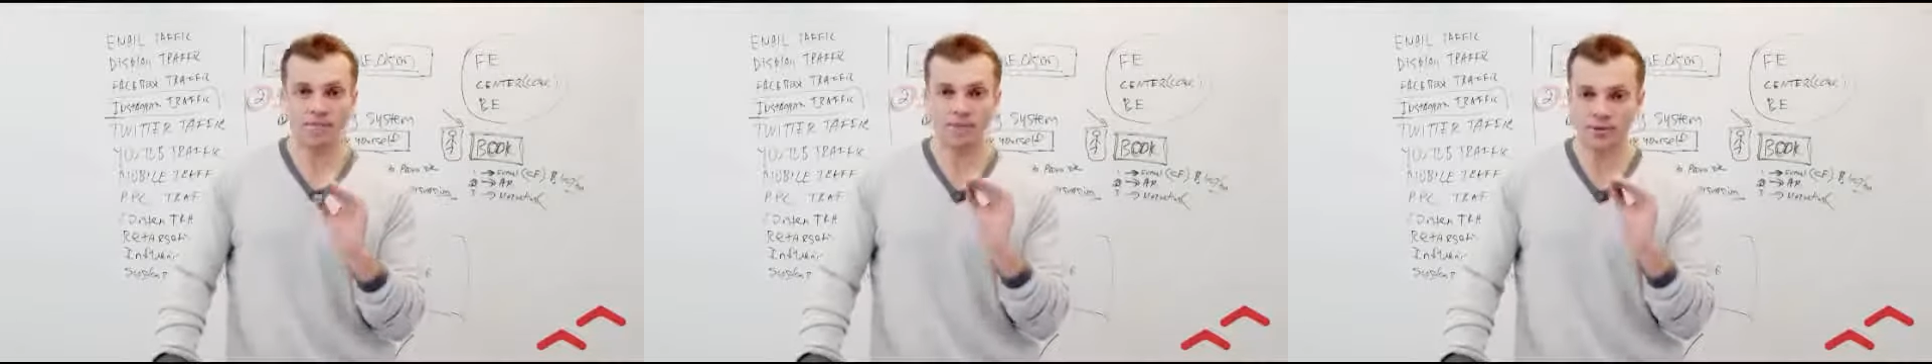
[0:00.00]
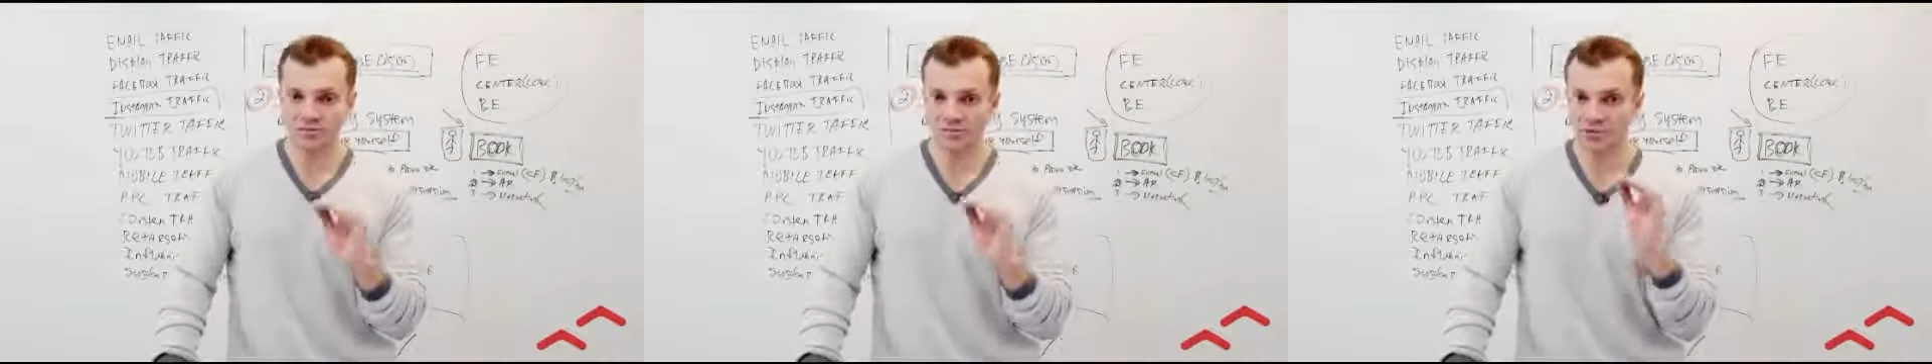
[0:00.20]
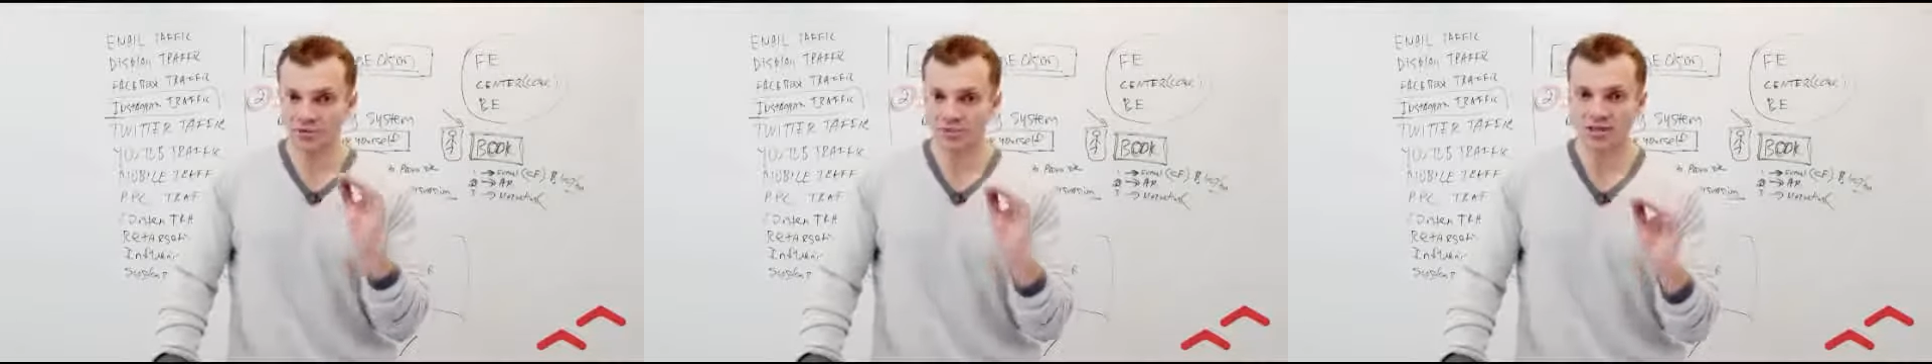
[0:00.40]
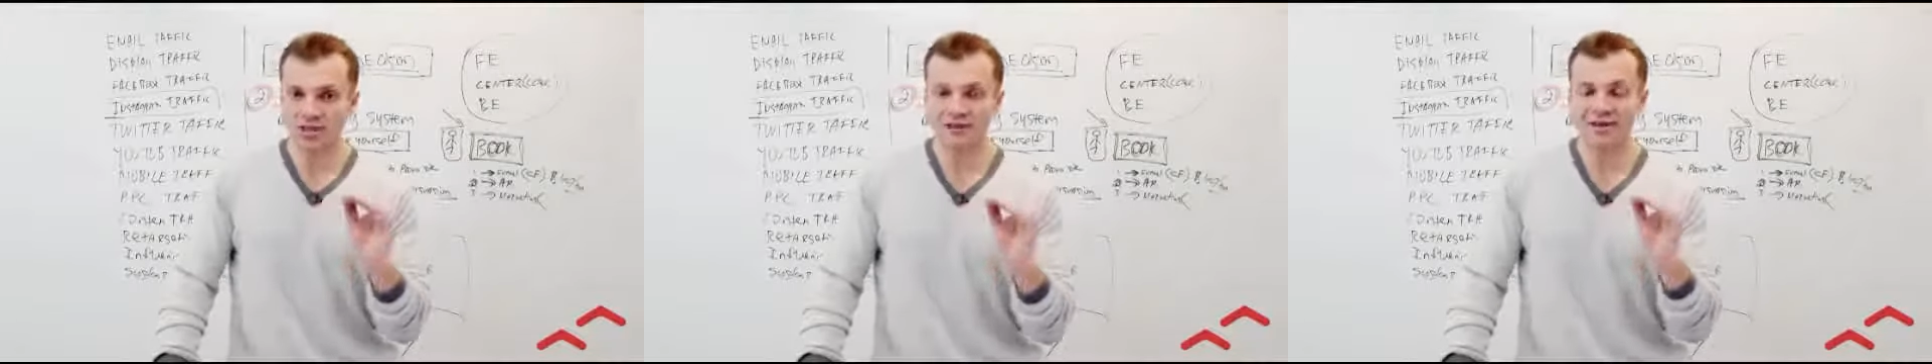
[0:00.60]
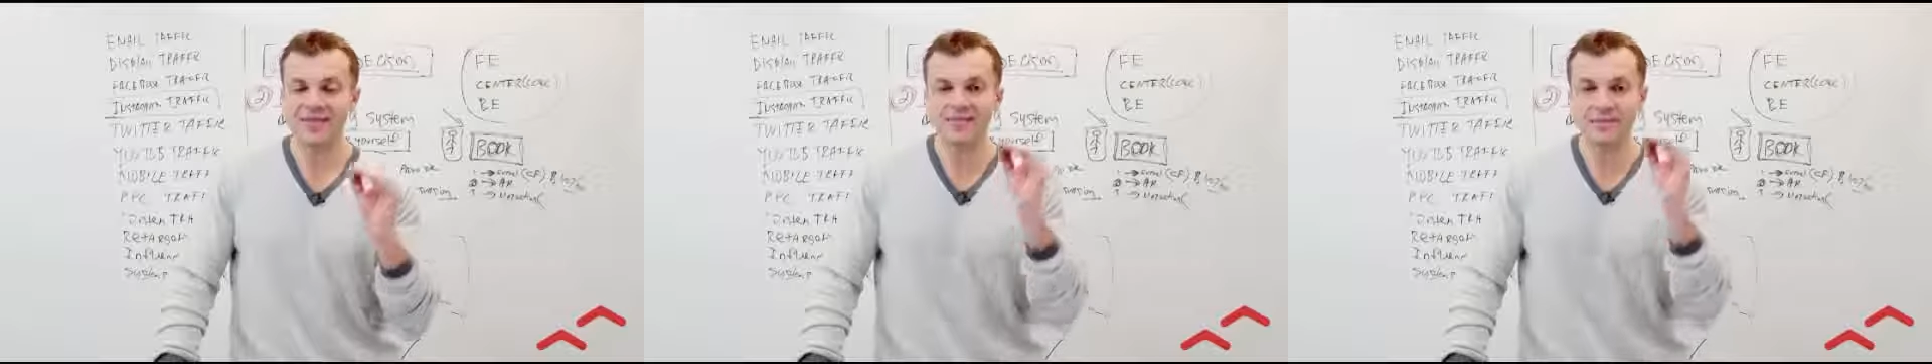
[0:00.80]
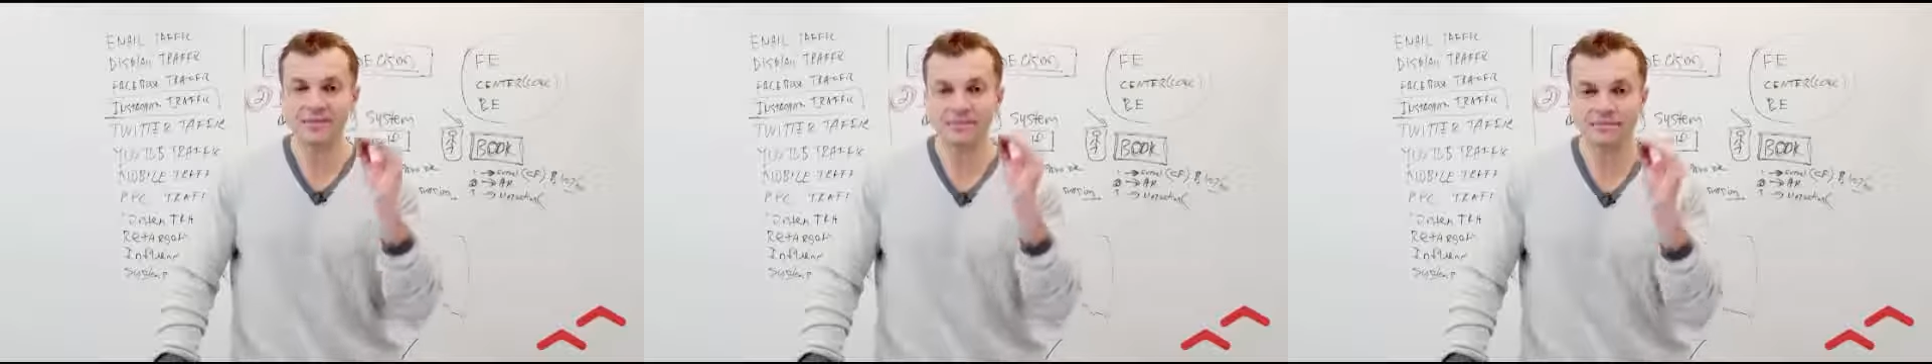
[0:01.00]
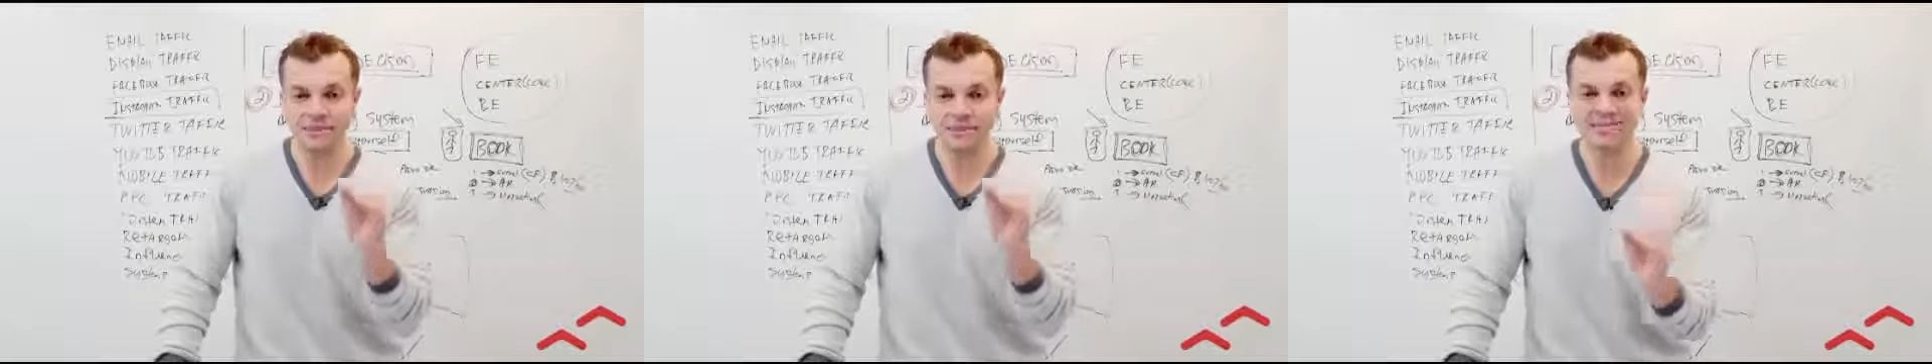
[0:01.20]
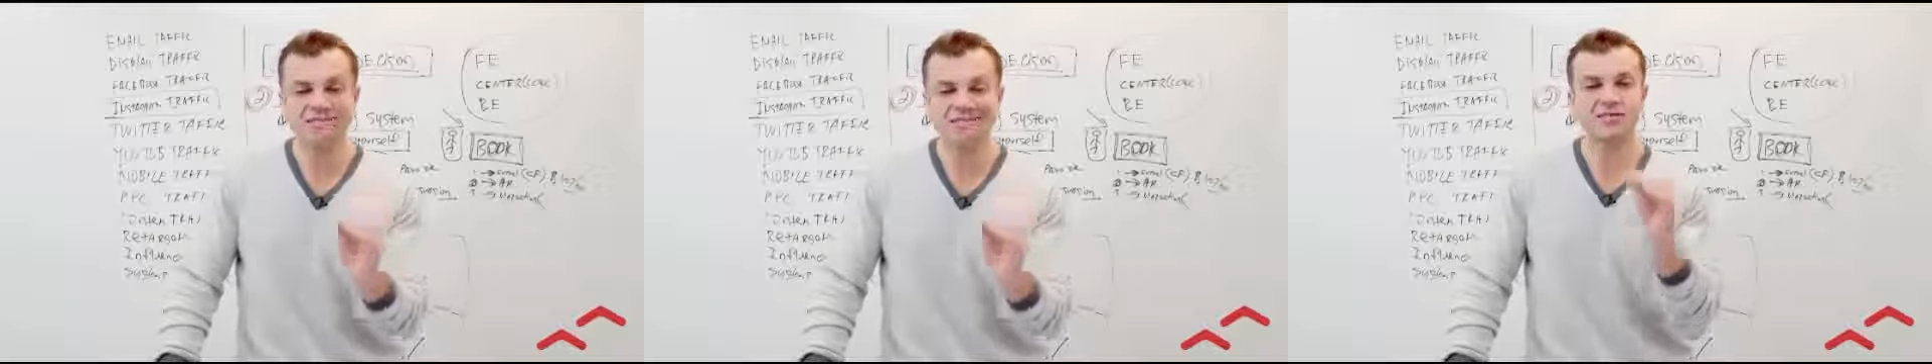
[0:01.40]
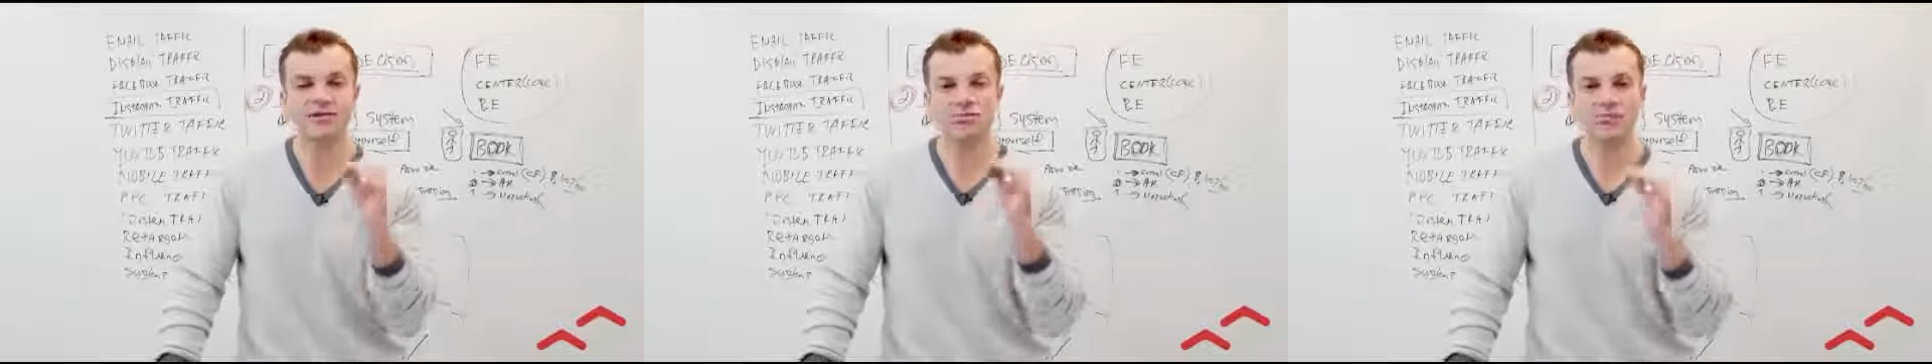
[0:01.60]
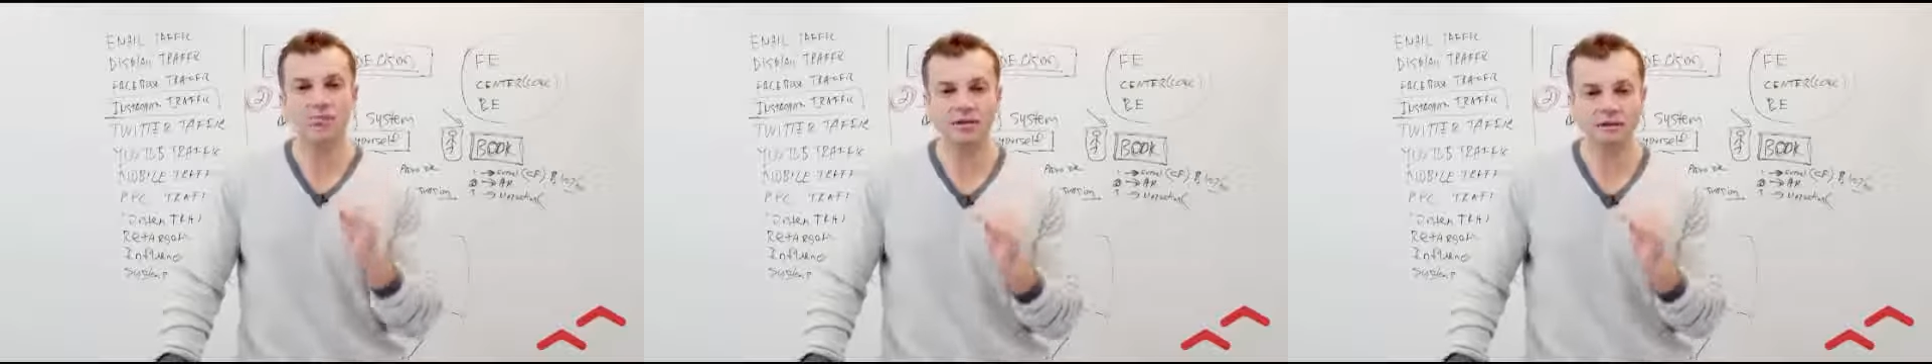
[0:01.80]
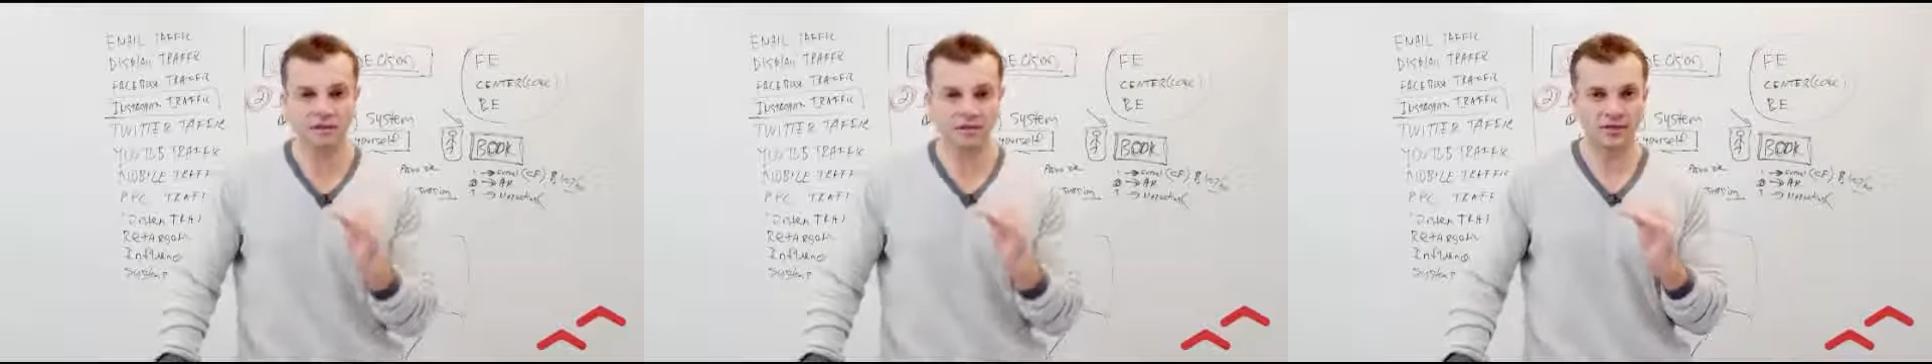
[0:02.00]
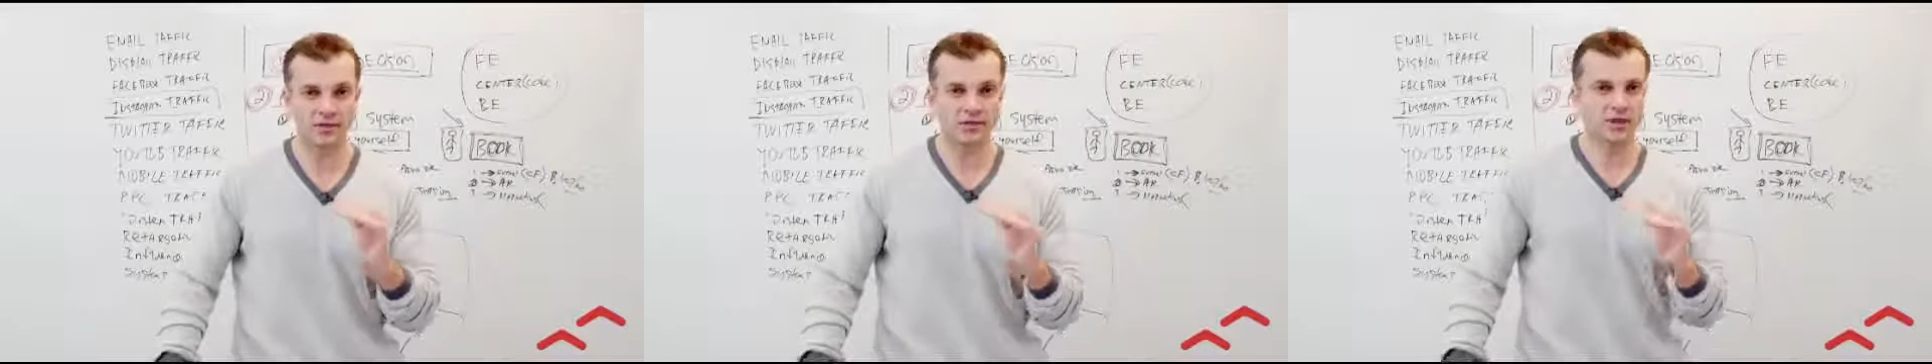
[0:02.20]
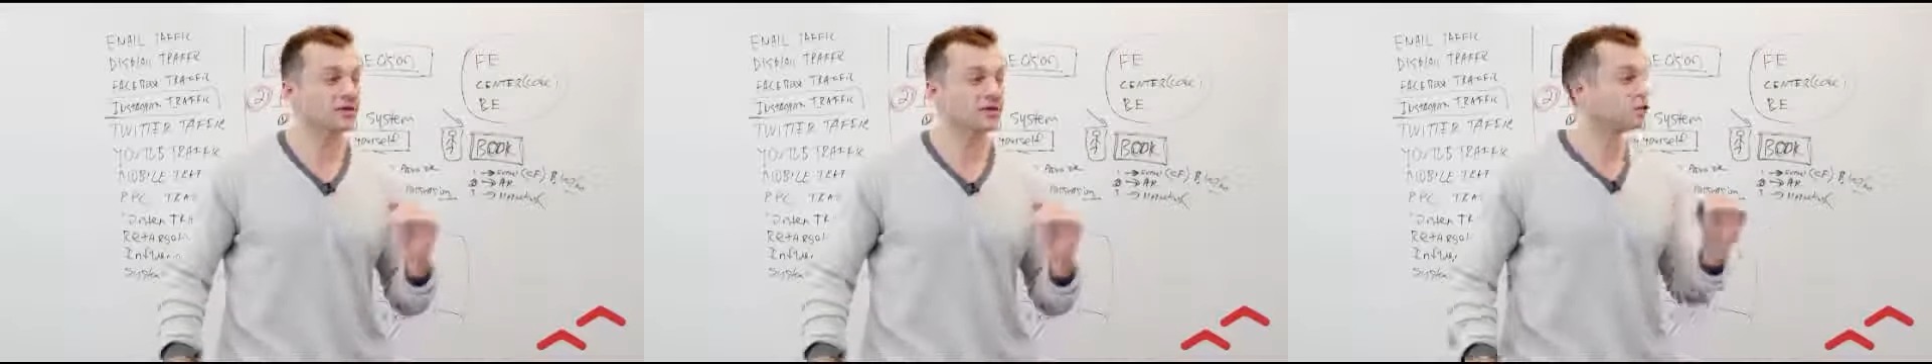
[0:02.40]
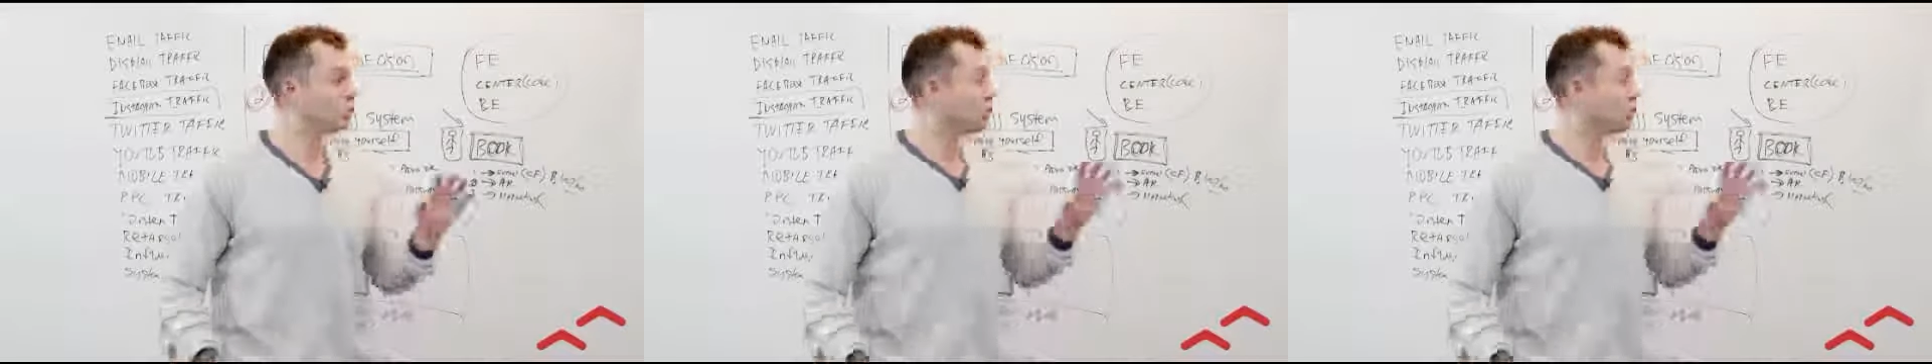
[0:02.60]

Please understand, it's a business that you're building, okay? So